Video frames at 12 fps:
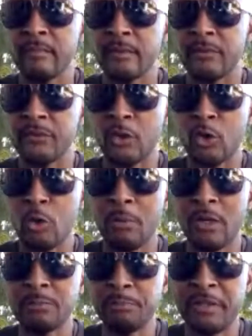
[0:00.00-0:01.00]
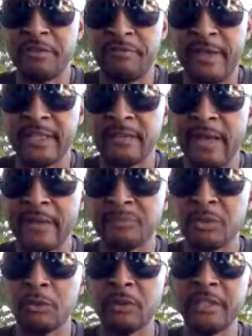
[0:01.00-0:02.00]
Circle must be effective.
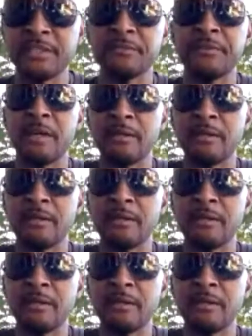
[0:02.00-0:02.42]
Absolutely.